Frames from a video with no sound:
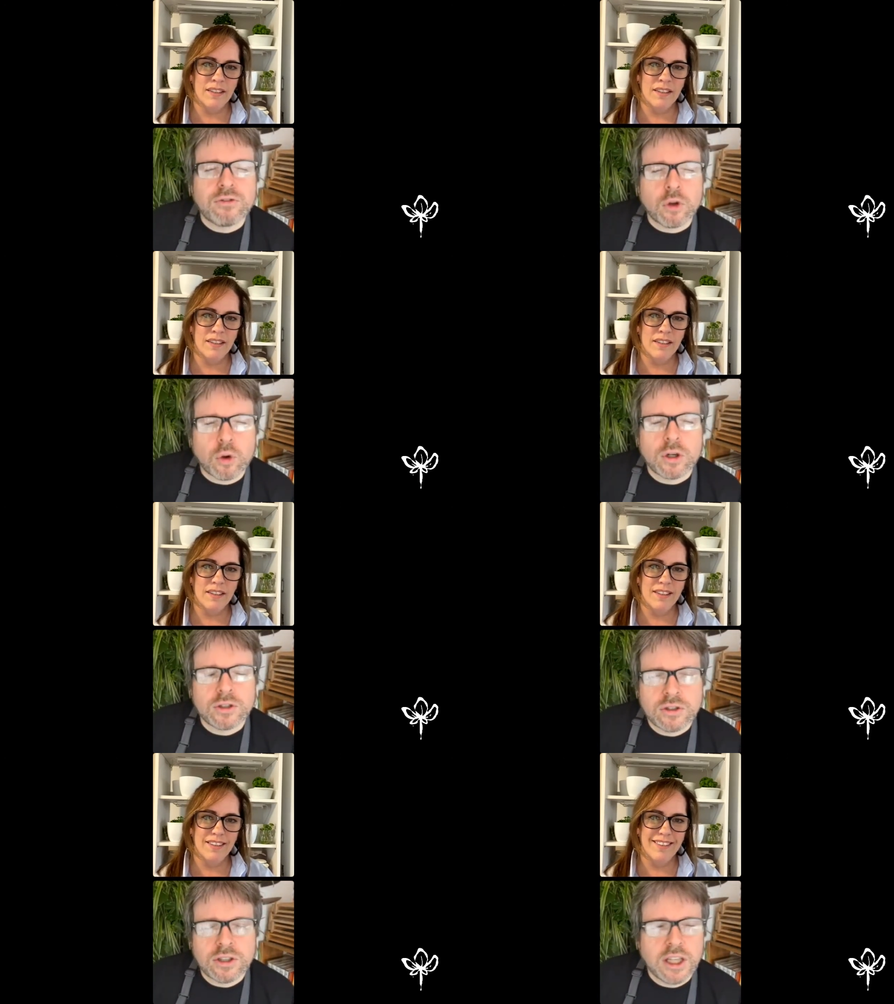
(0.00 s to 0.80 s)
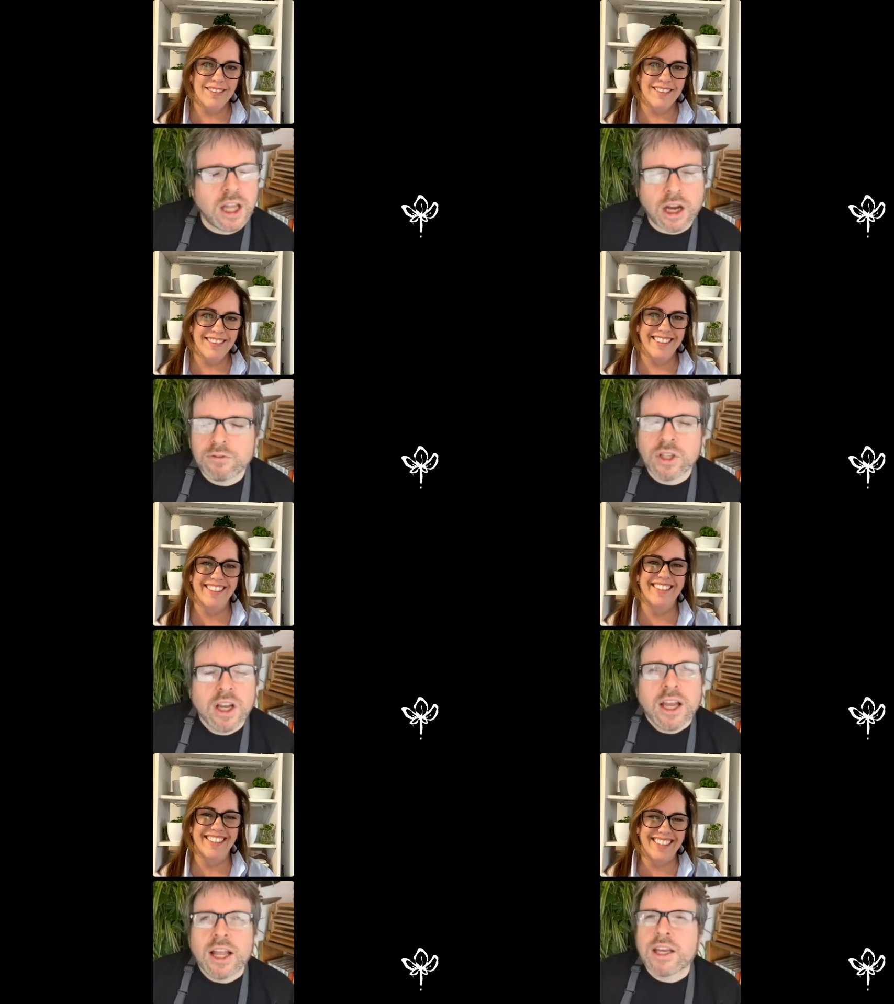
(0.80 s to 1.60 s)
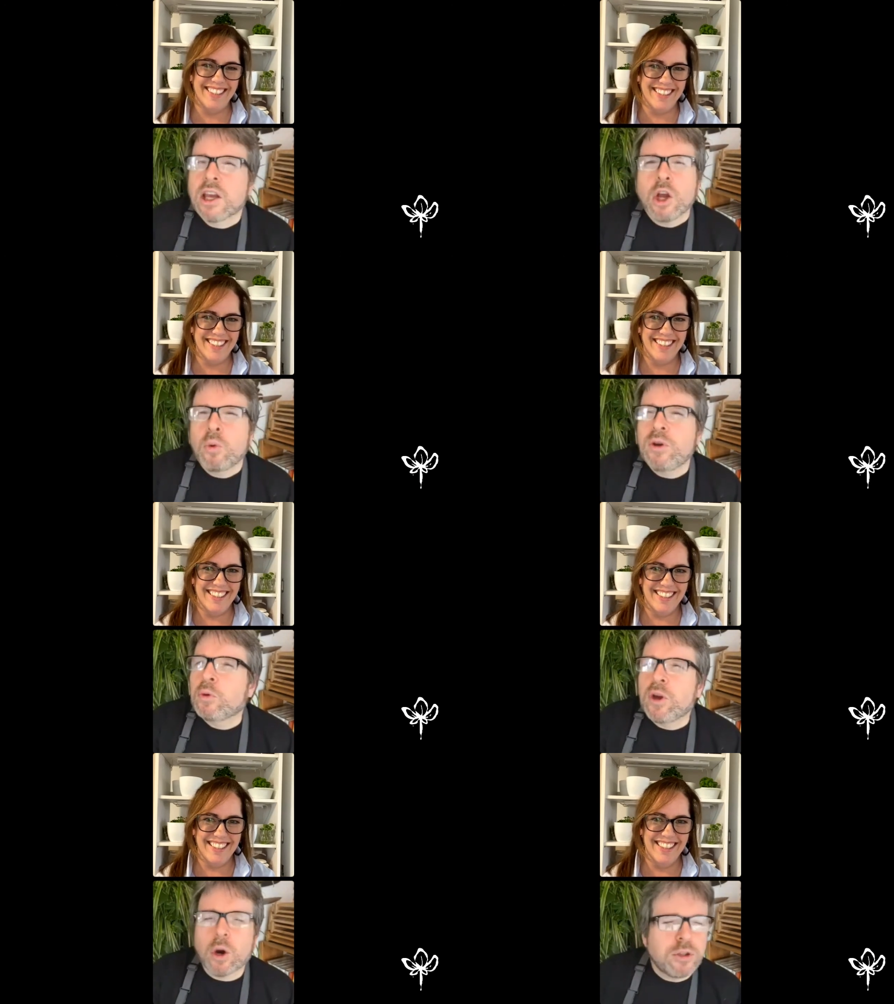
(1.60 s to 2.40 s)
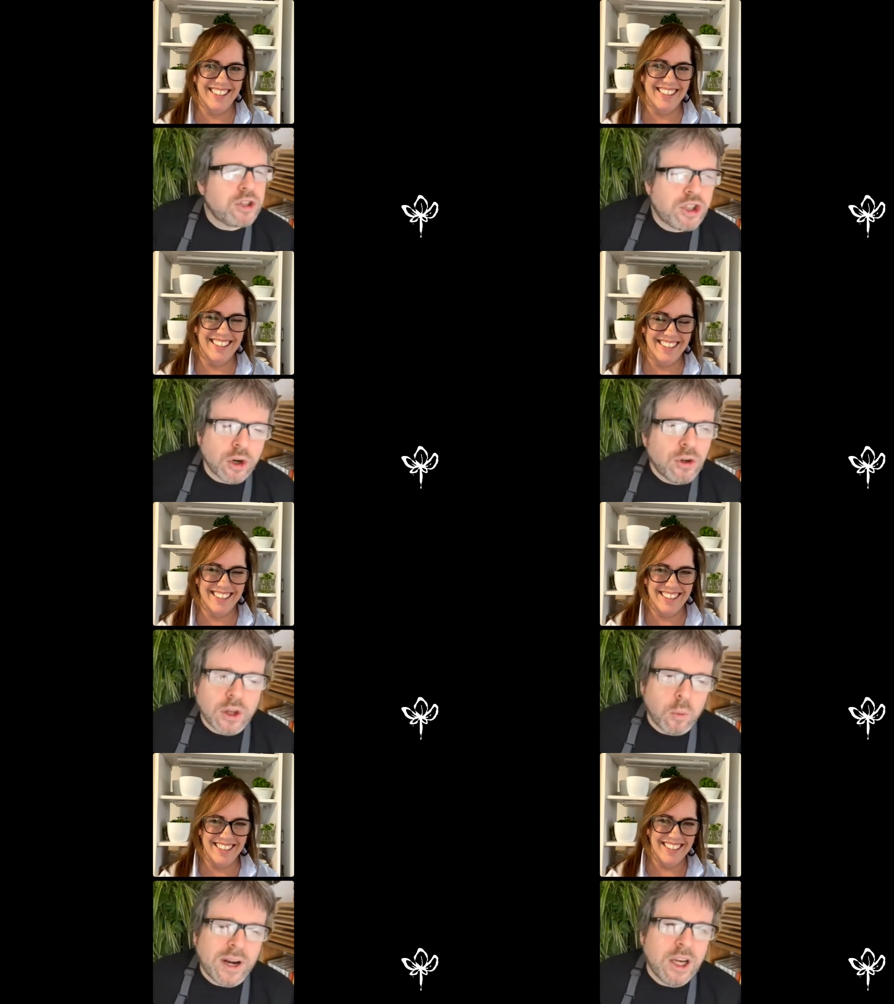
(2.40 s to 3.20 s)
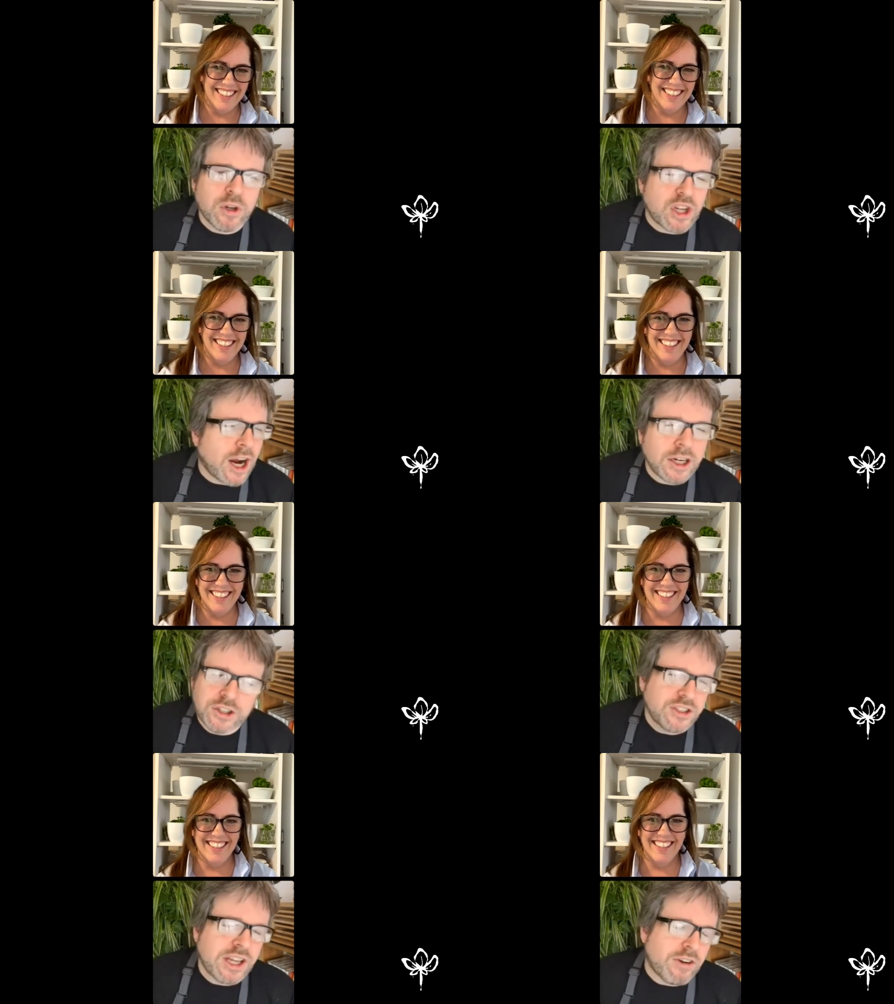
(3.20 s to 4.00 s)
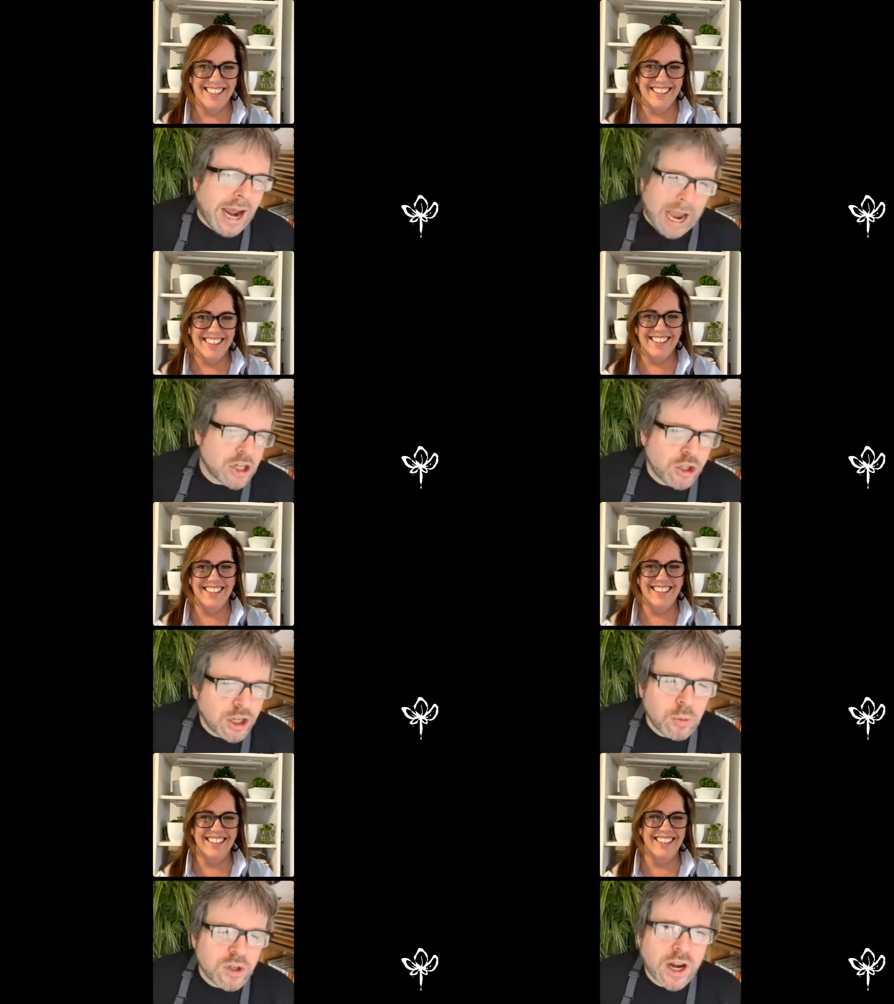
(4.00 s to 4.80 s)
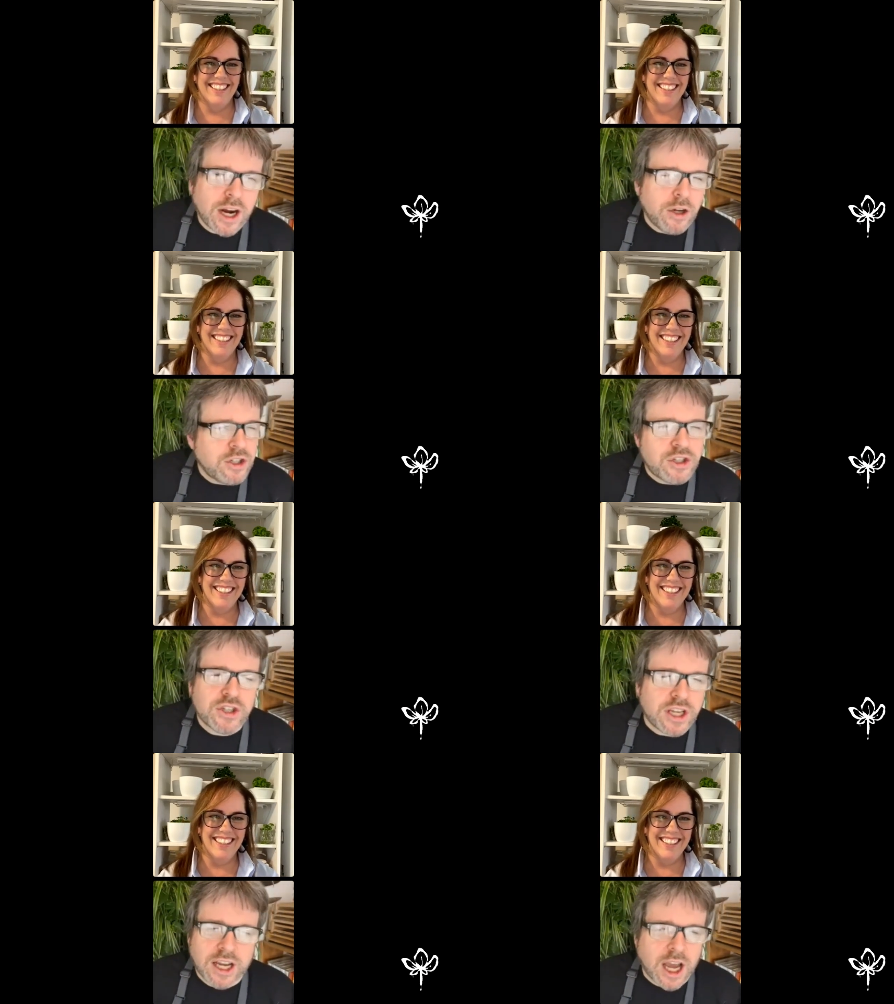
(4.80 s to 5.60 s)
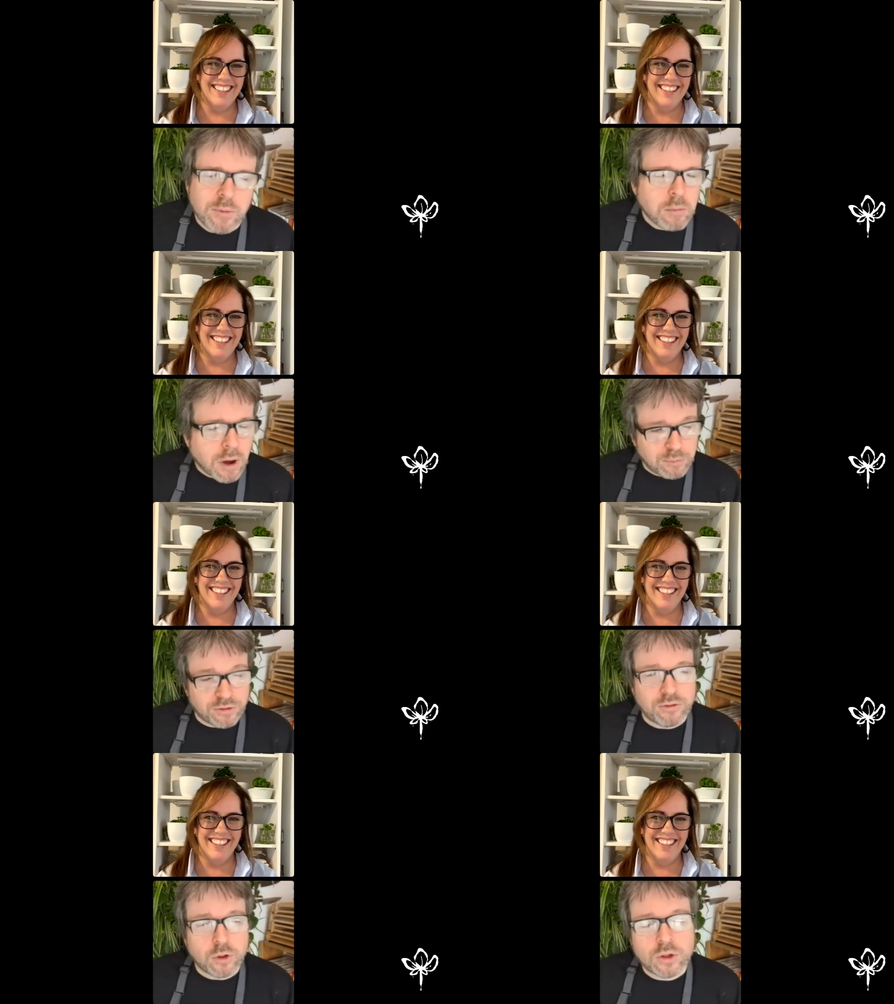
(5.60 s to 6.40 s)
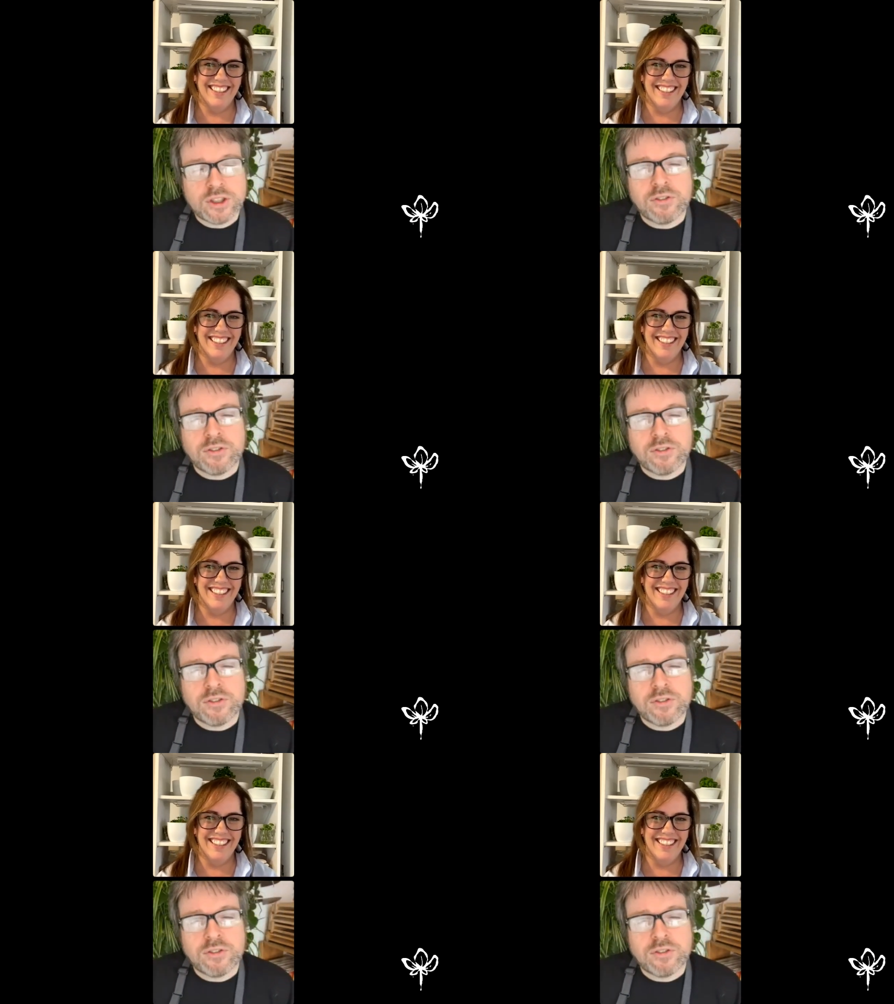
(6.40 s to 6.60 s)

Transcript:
Speaker 1: He loves like we we always joke that when he retires, he's never actually going to retire. He's just going to come and mop the floors every day